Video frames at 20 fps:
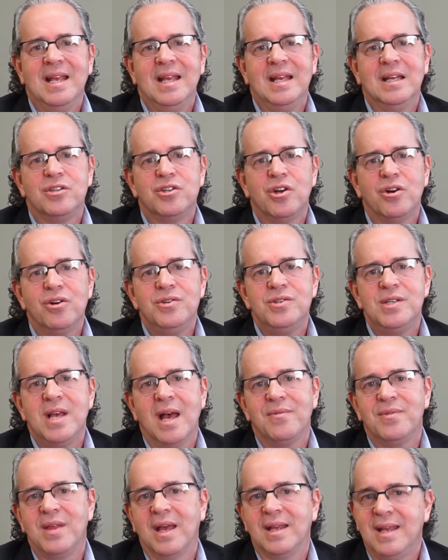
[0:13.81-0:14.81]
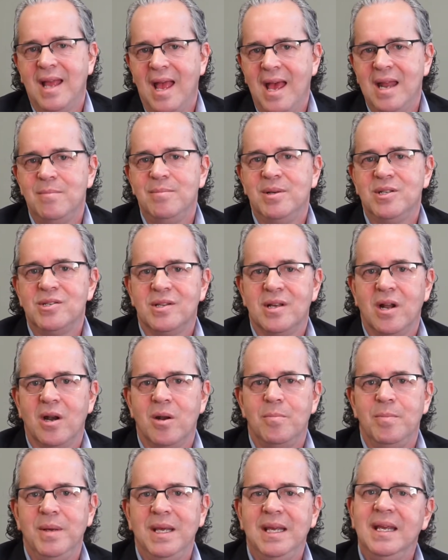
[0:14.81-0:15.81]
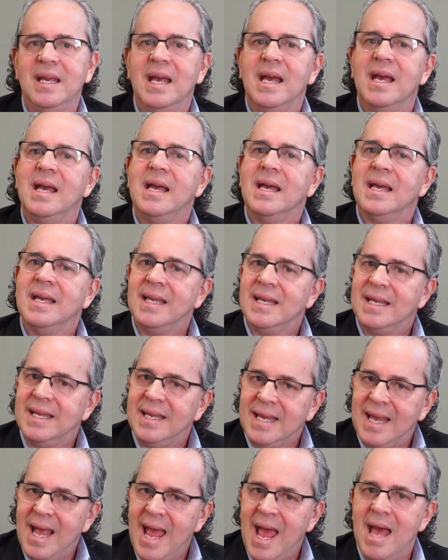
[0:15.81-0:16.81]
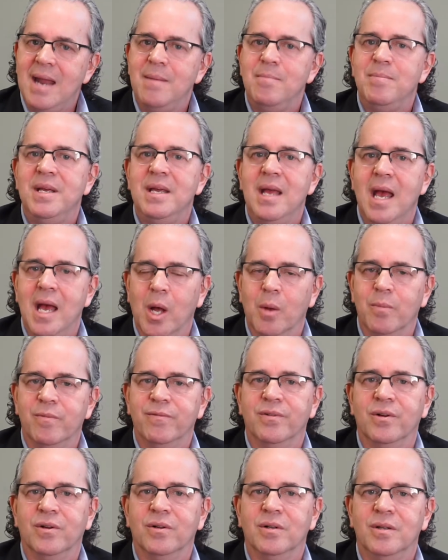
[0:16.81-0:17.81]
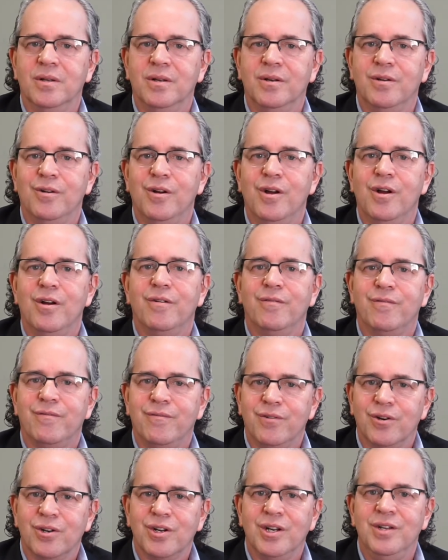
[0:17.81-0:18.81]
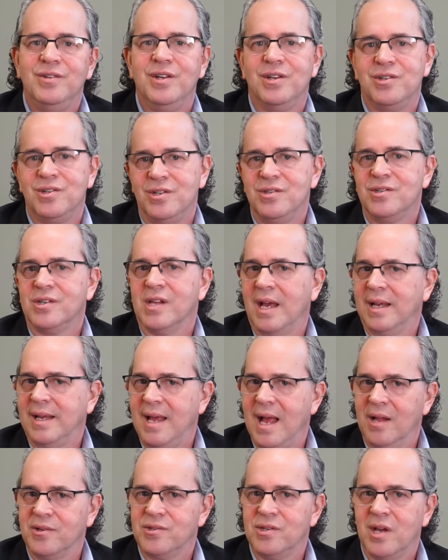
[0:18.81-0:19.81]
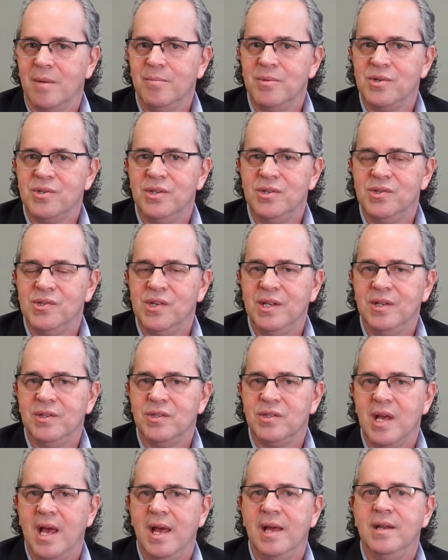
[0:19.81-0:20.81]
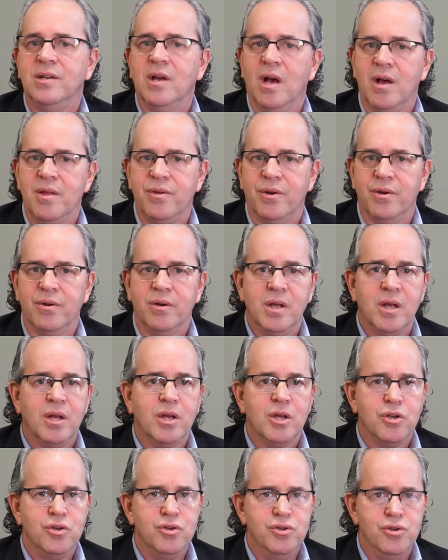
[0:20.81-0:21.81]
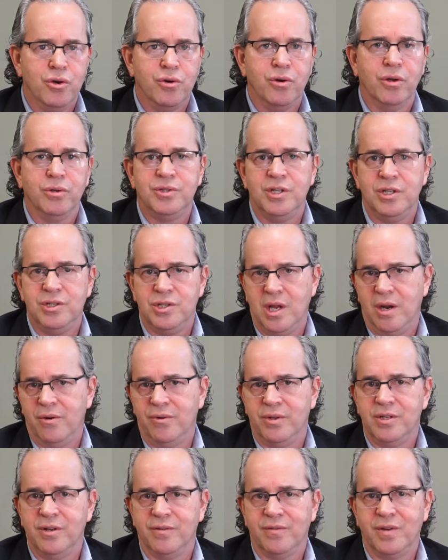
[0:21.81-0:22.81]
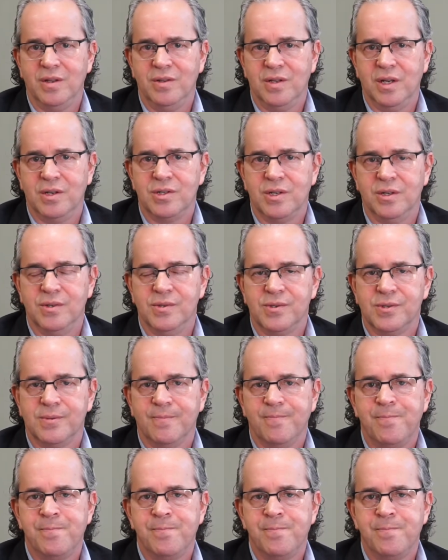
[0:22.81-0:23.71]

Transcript: It turns out that cannabis therapy can be helpful for conditions like Alzheimer's disease and other neurodegenerative conditions.